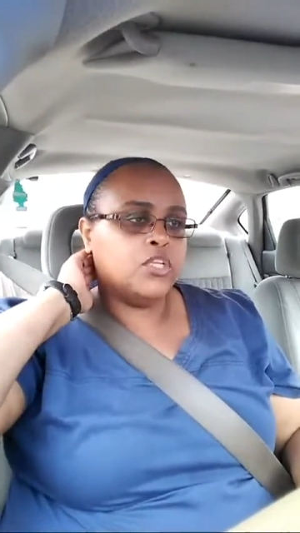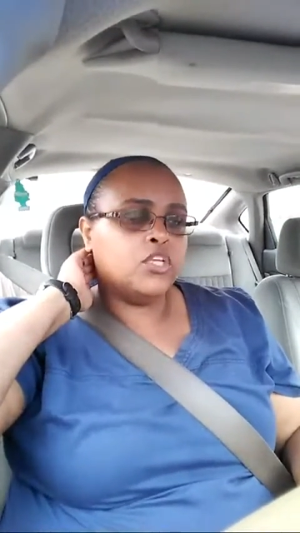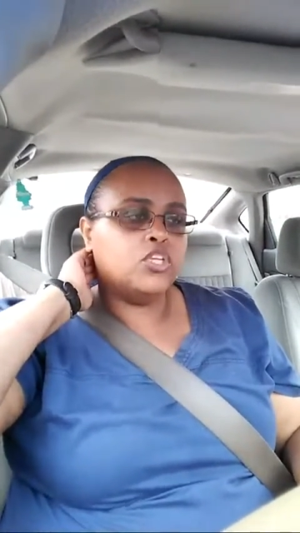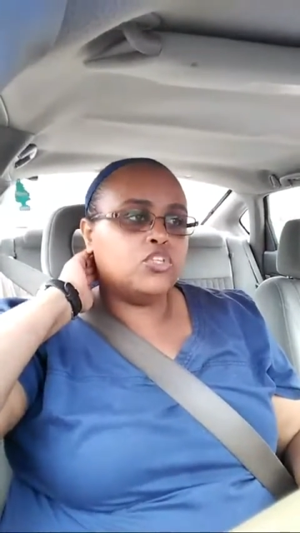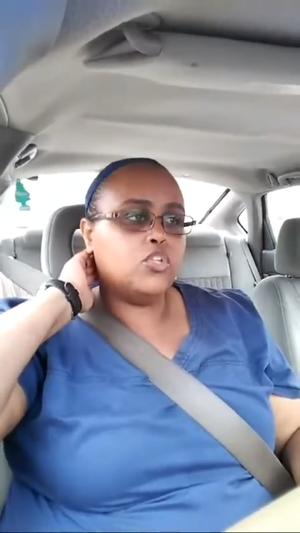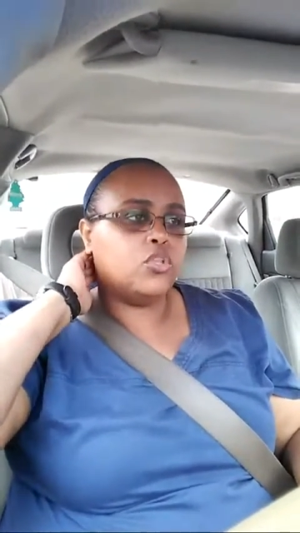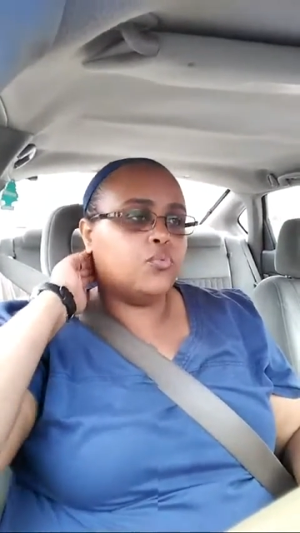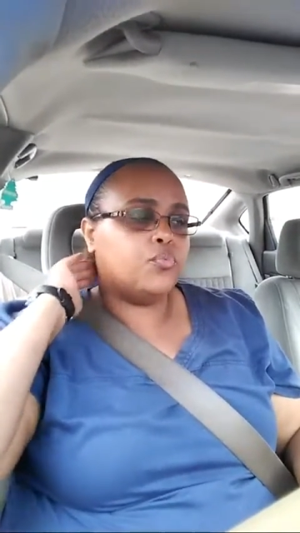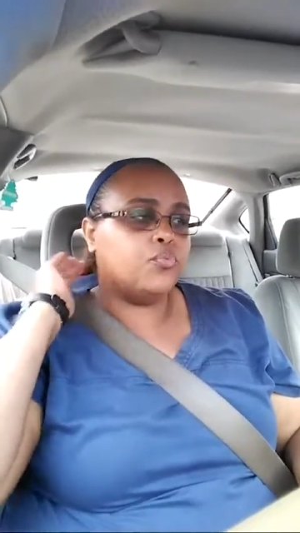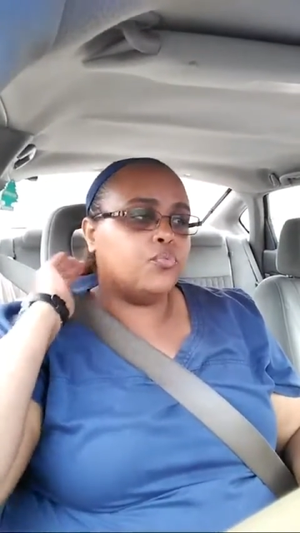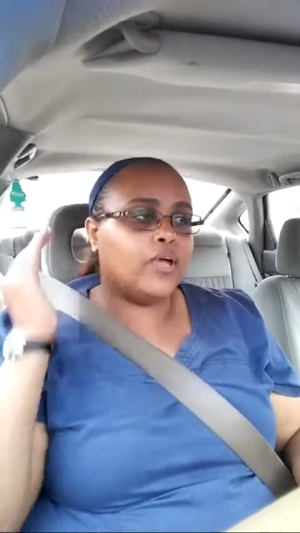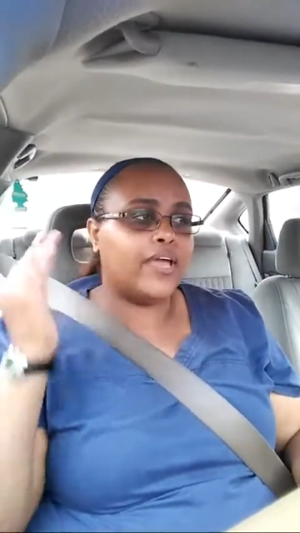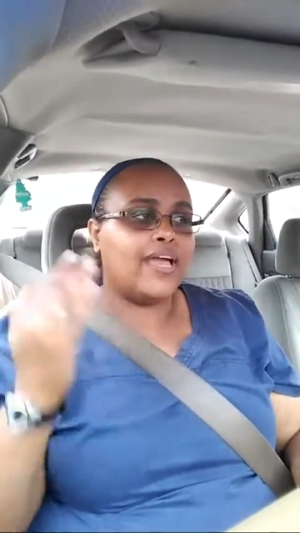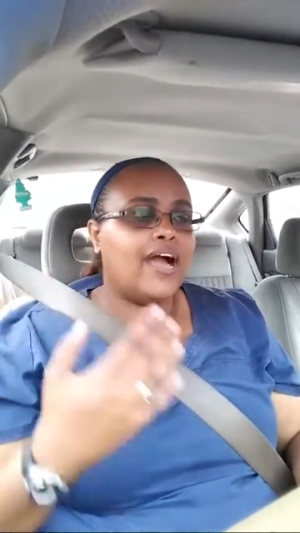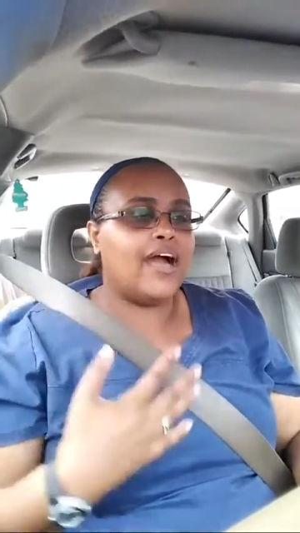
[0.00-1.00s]
So the
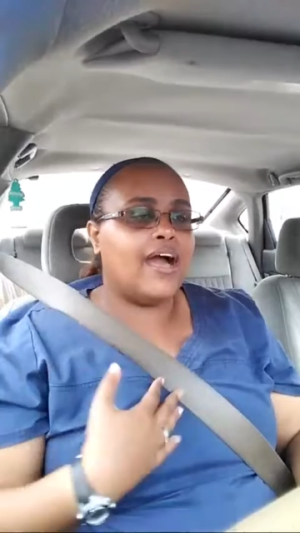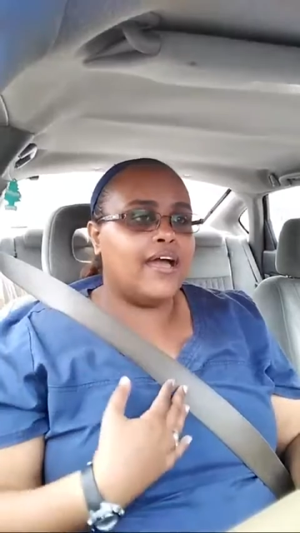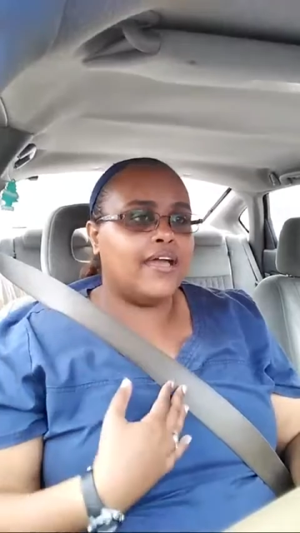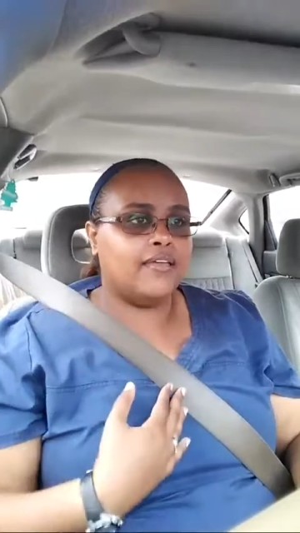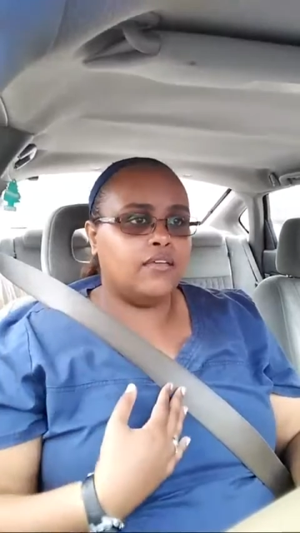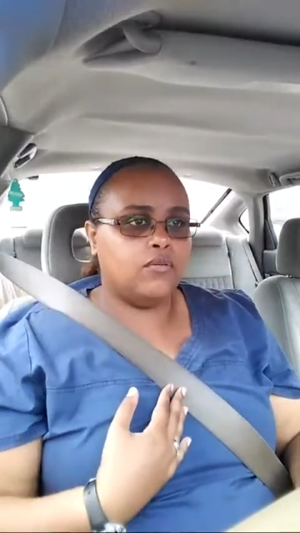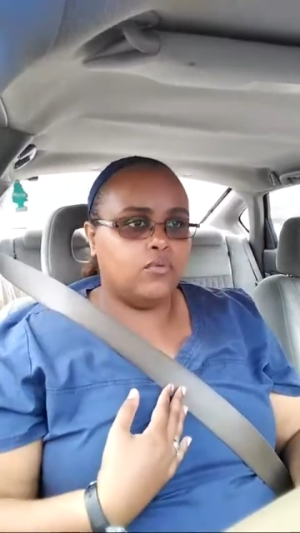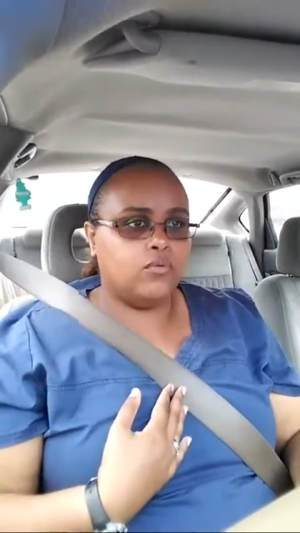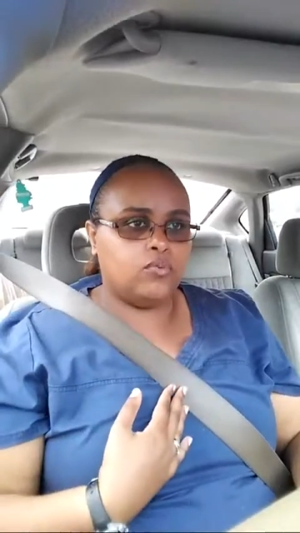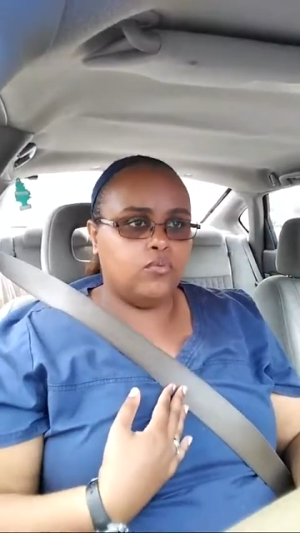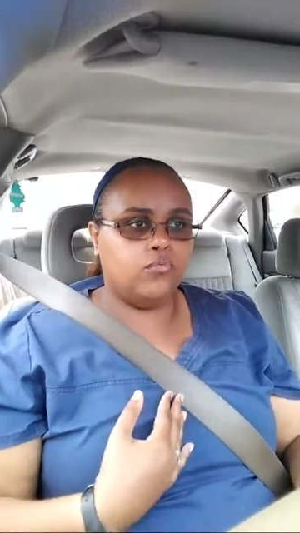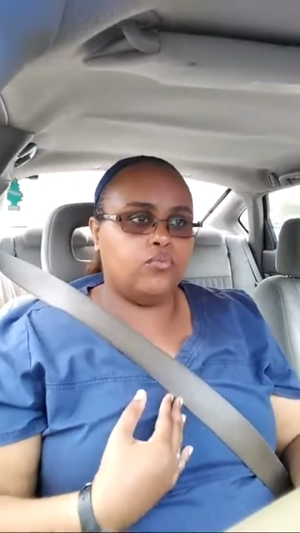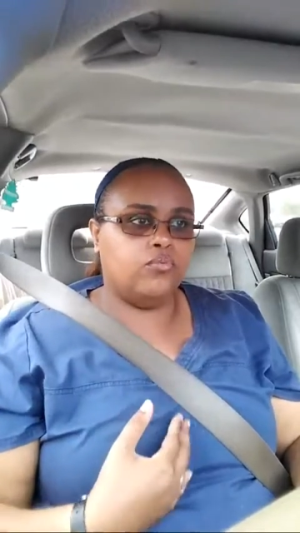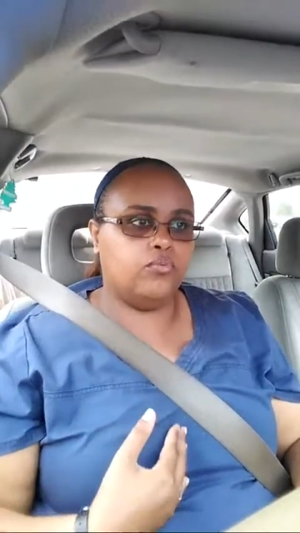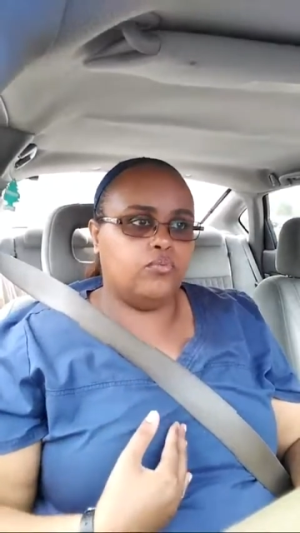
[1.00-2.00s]
way I
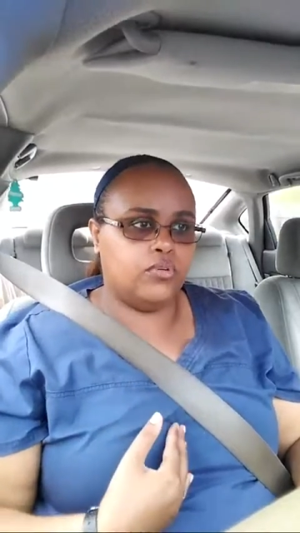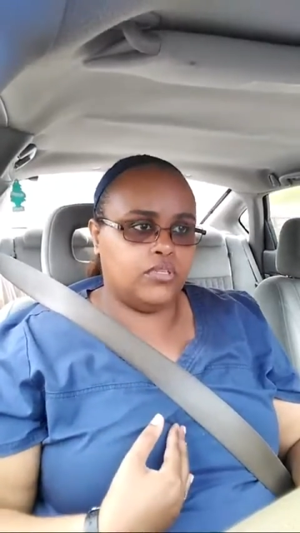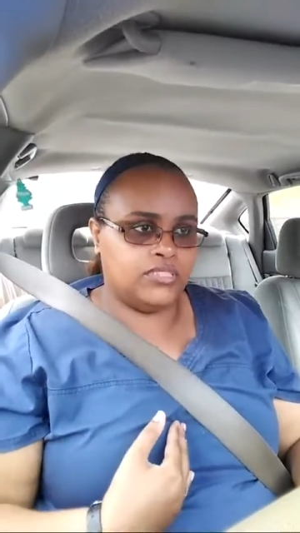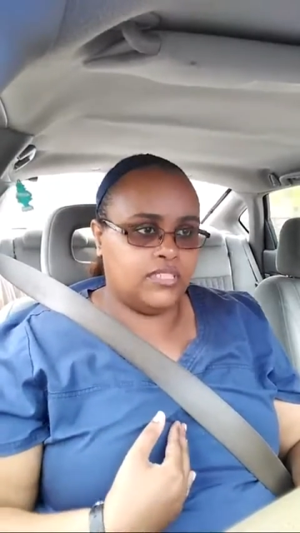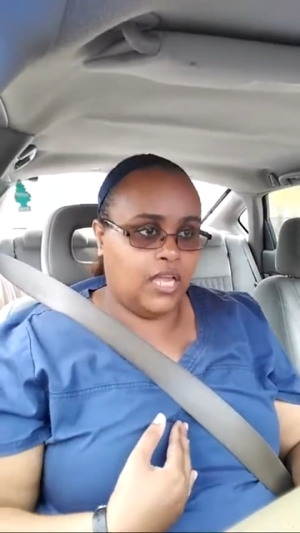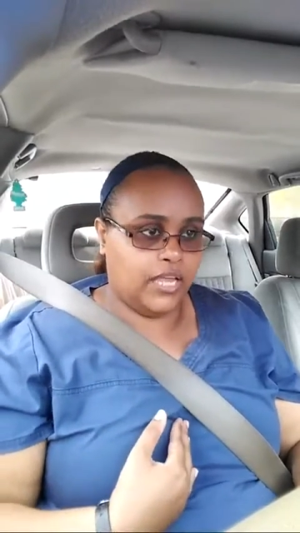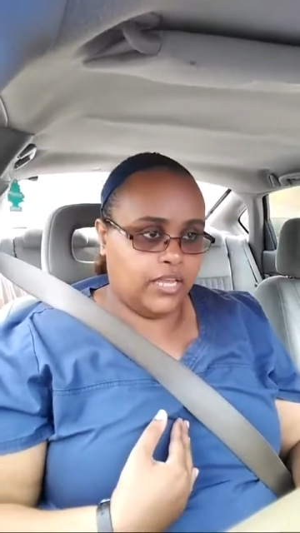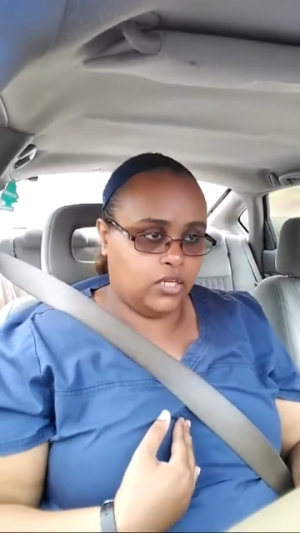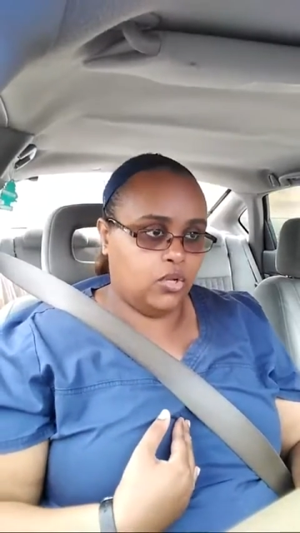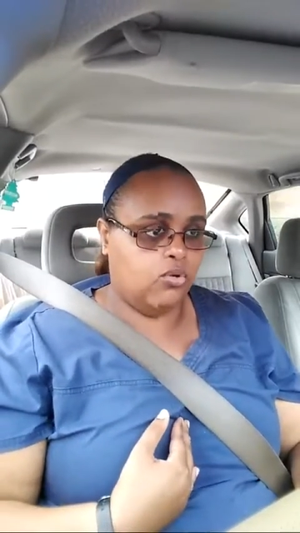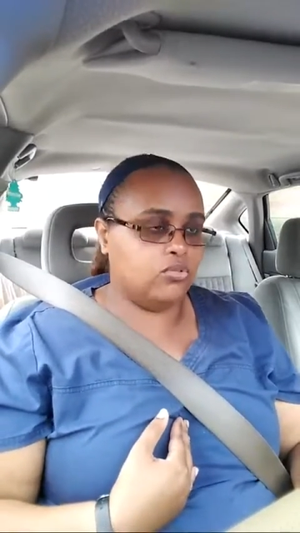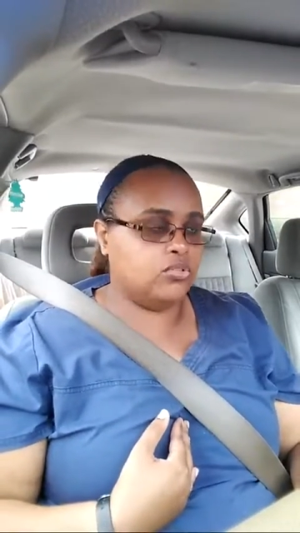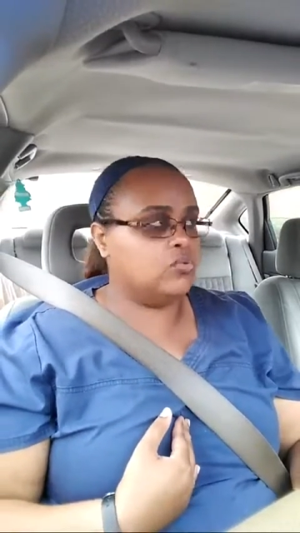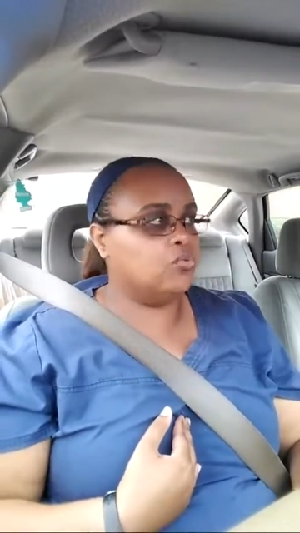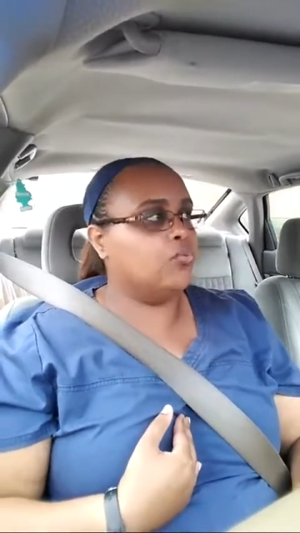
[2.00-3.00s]
was
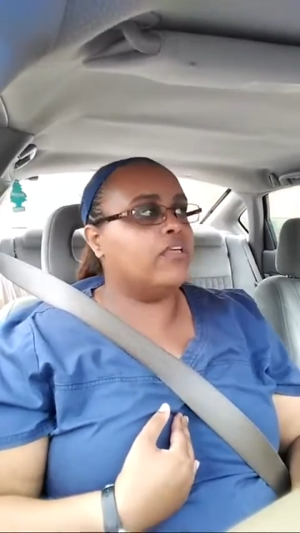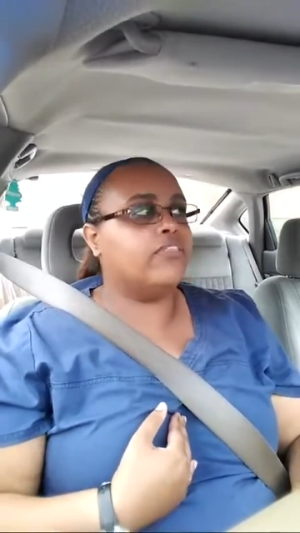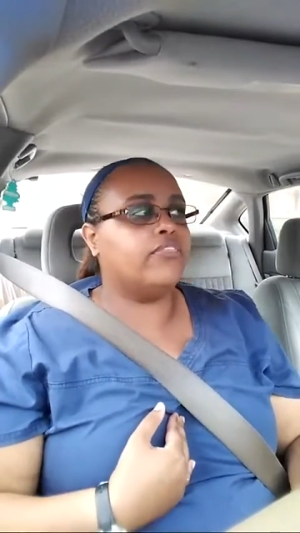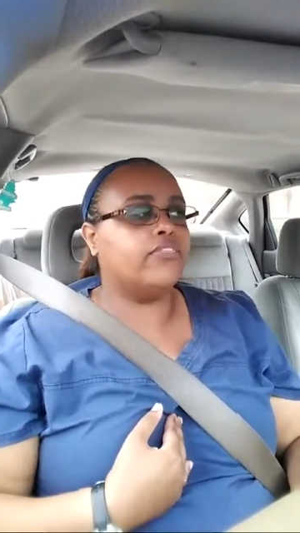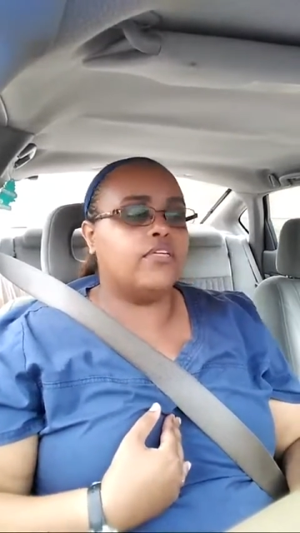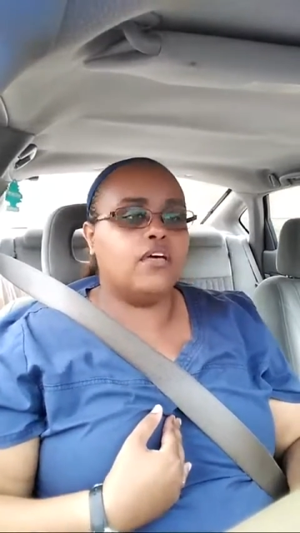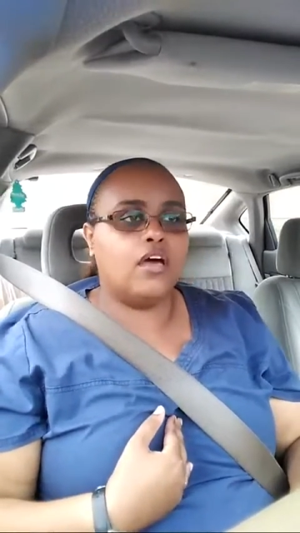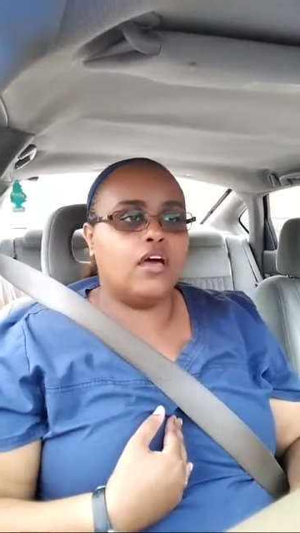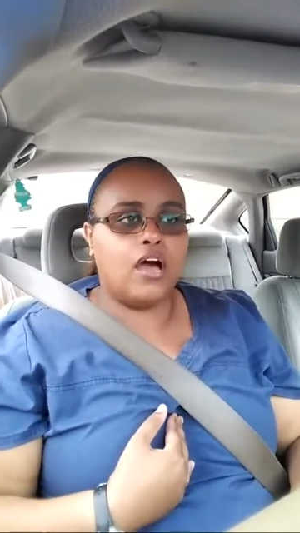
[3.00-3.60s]
diagnosed with